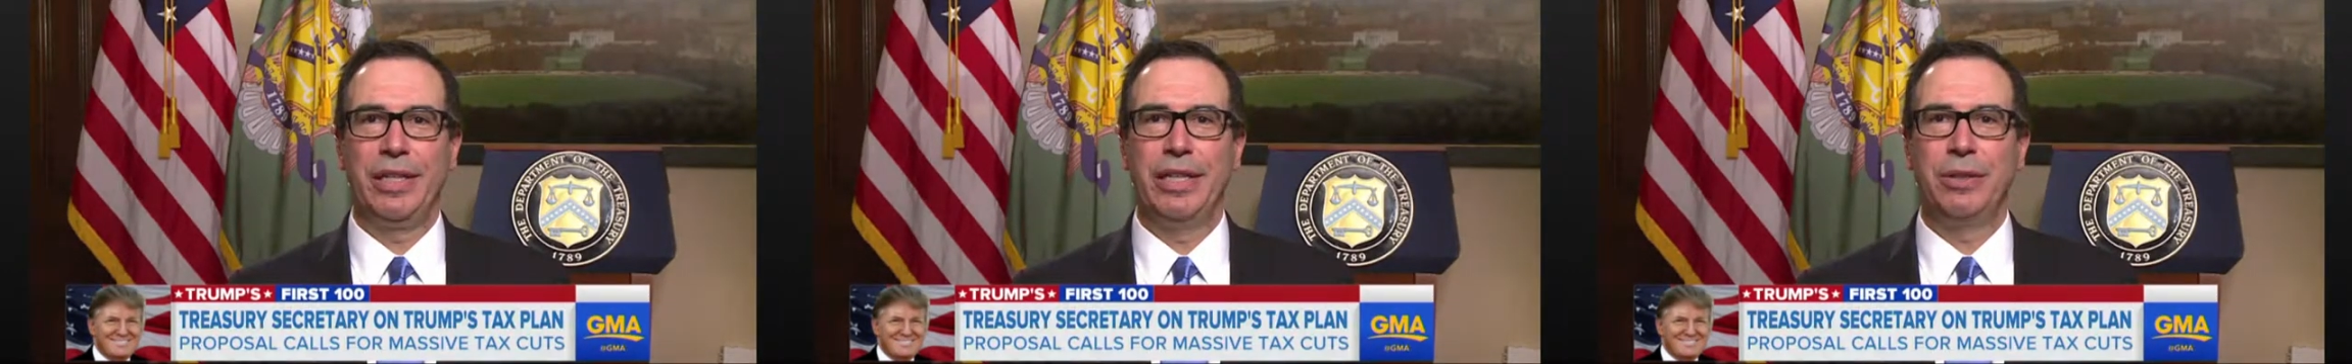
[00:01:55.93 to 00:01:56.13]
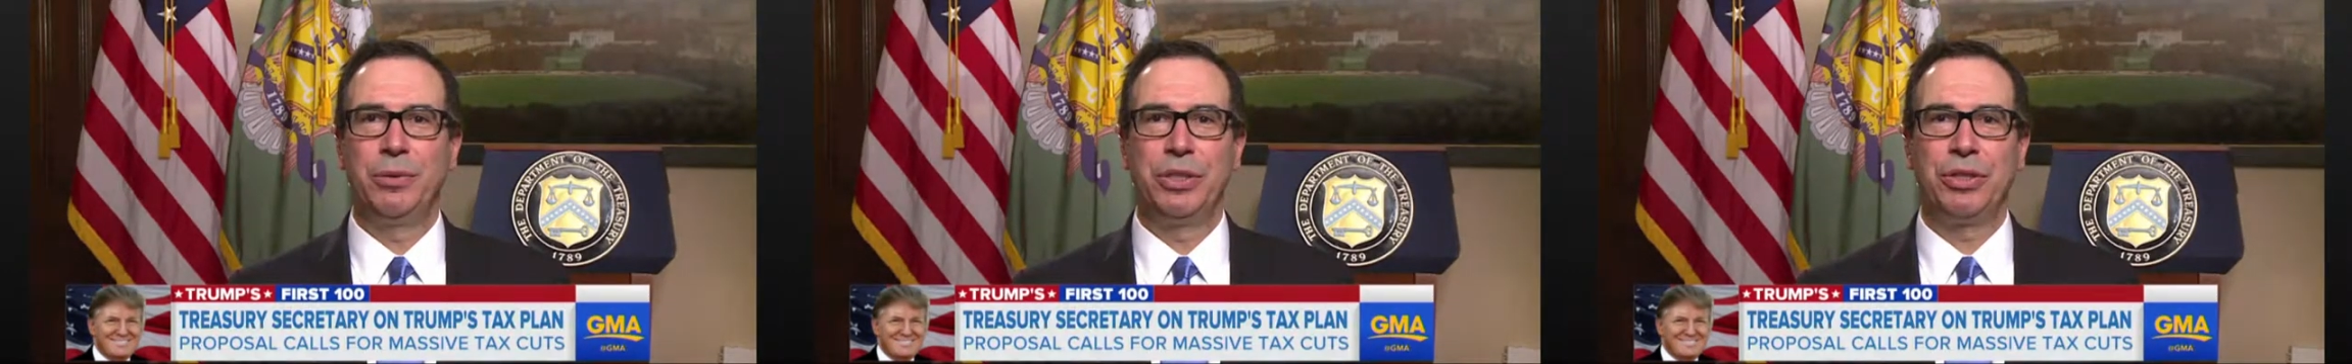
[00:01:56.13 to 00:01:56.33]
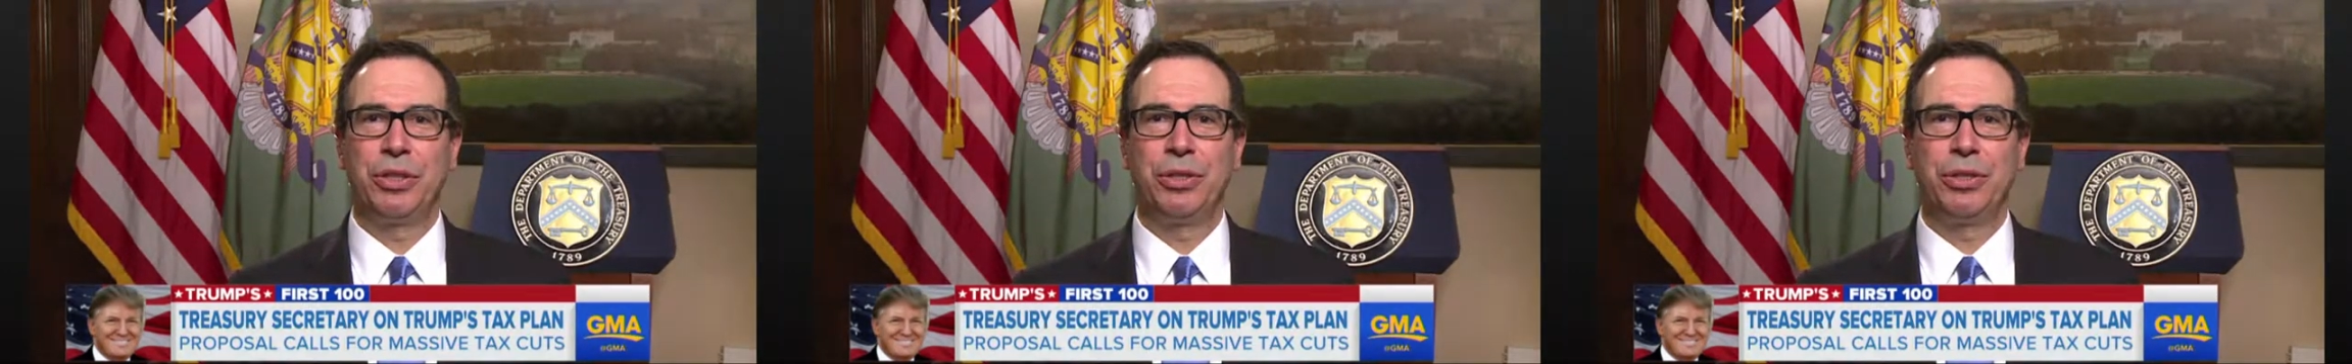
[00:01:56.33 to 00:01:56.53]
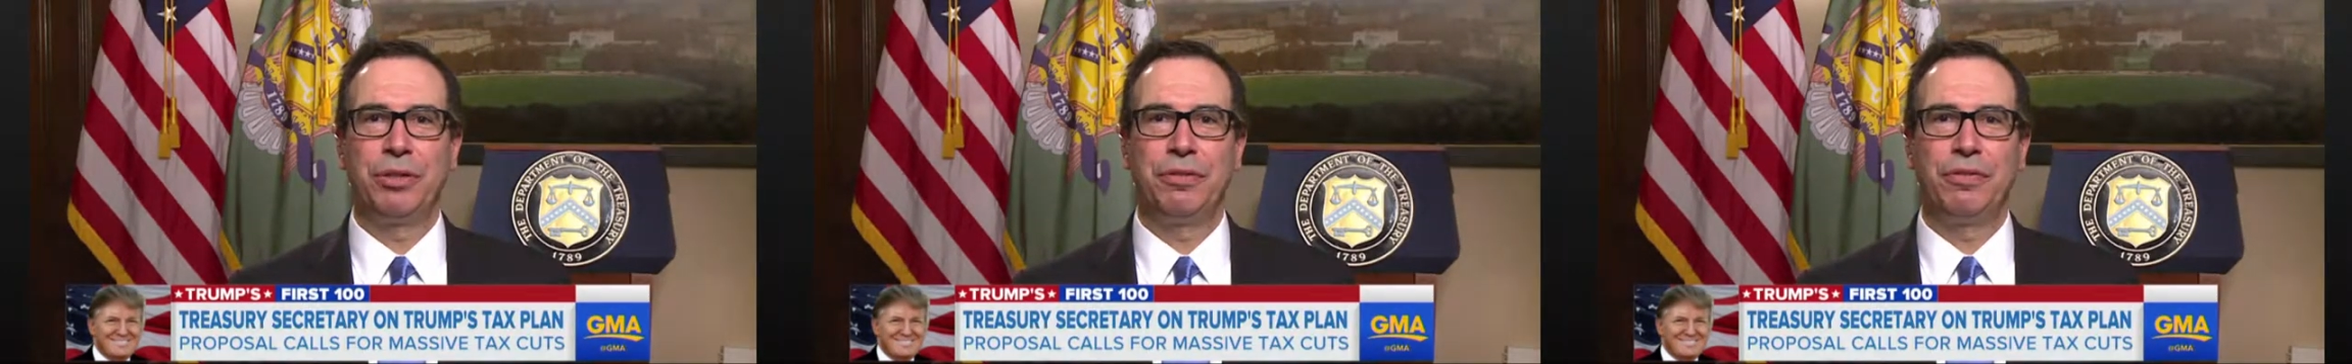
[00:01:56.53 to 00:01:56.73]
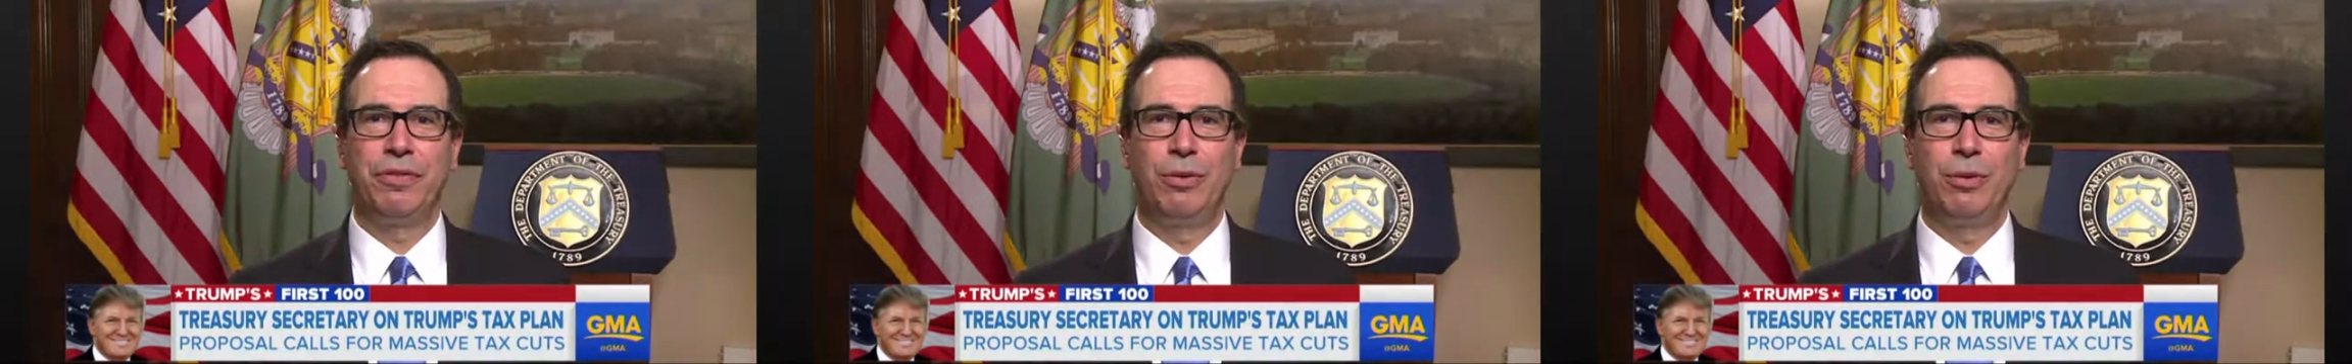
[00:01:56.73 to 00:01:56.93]
in
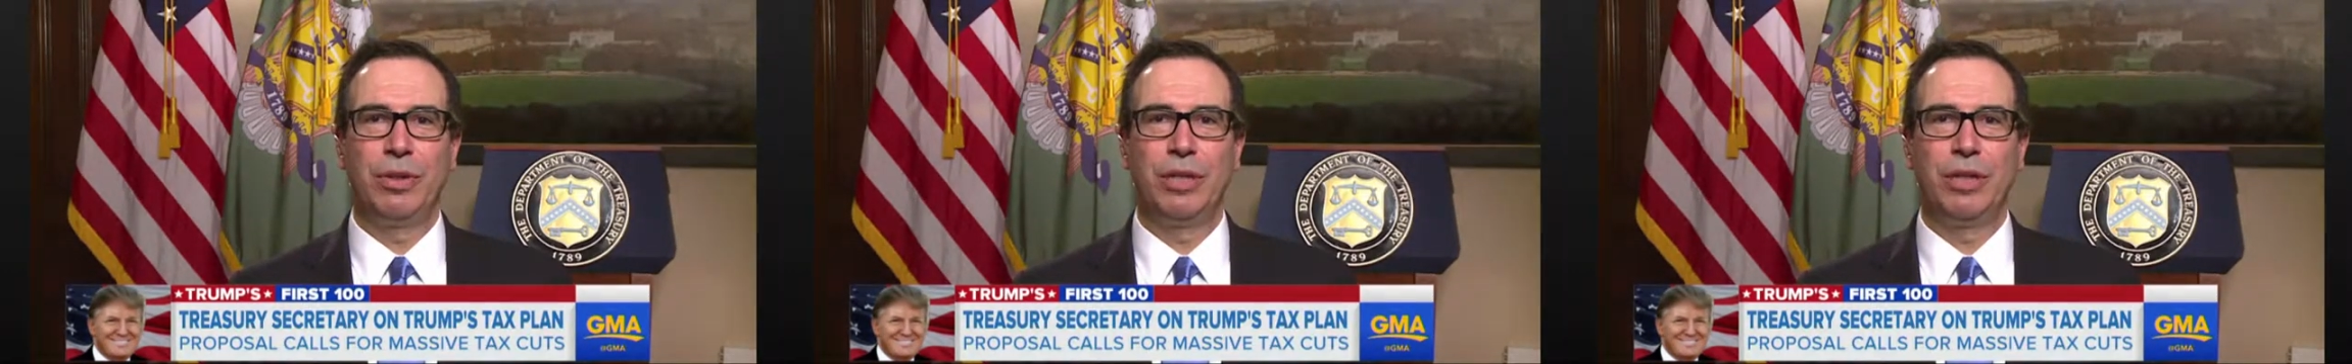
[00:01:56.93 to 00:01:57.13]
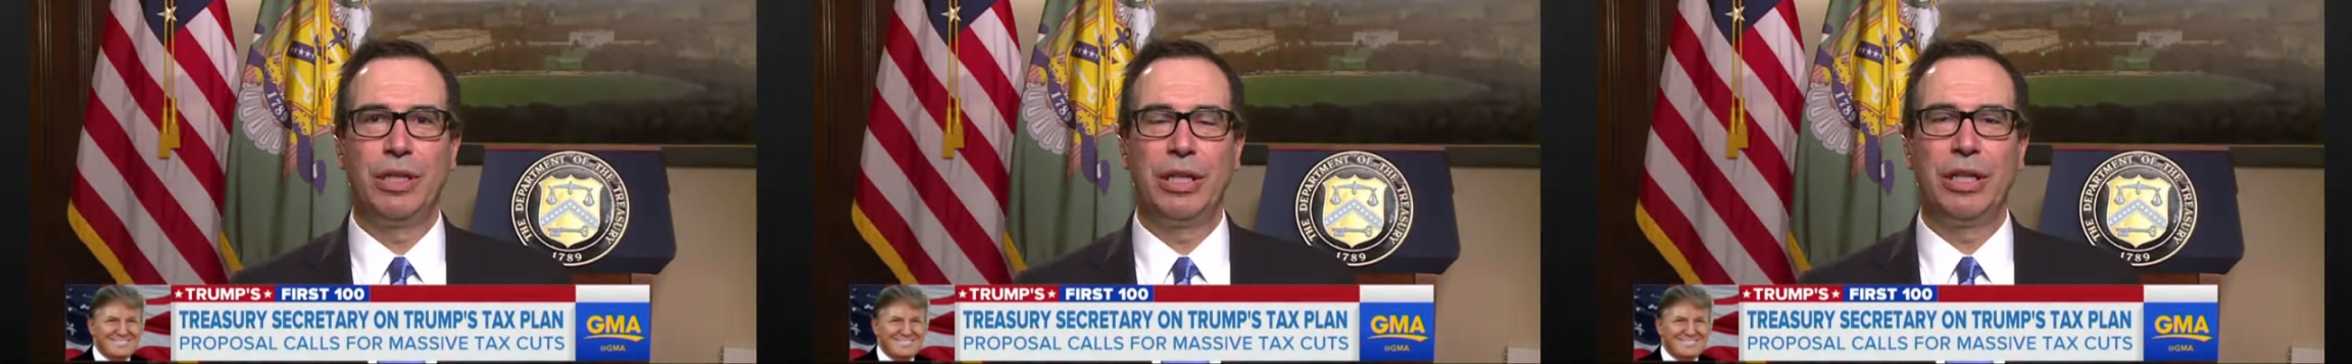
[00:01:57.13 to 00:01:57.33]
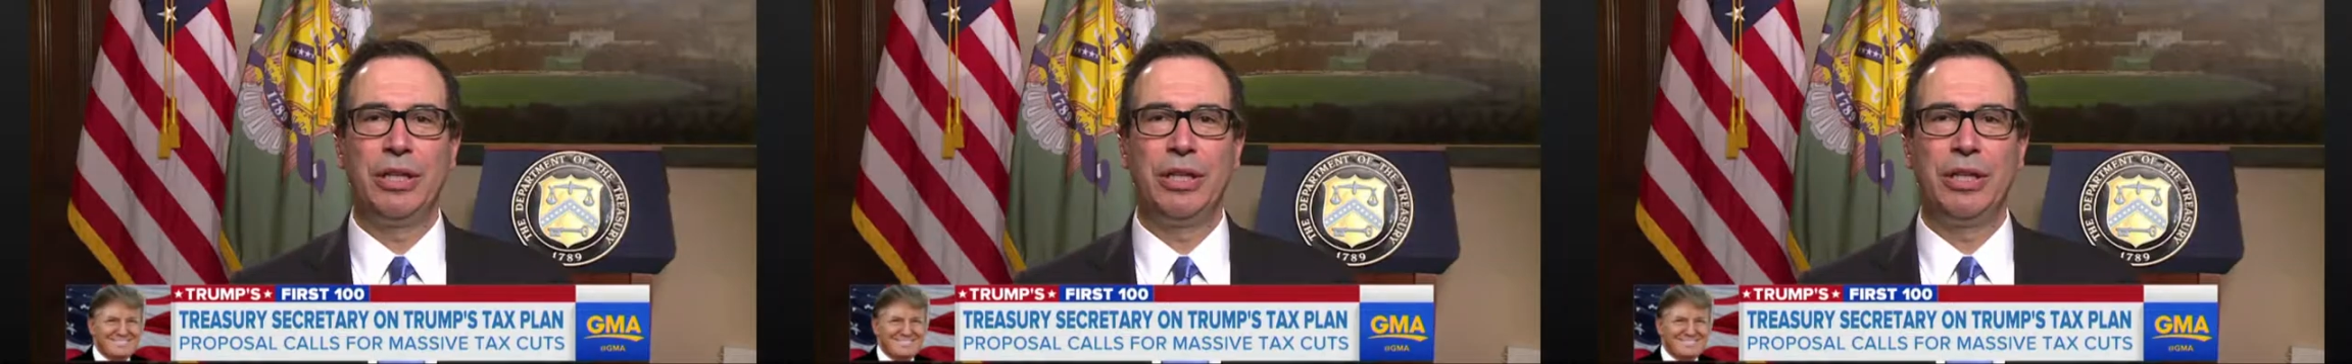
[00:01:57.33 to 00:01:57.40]
return for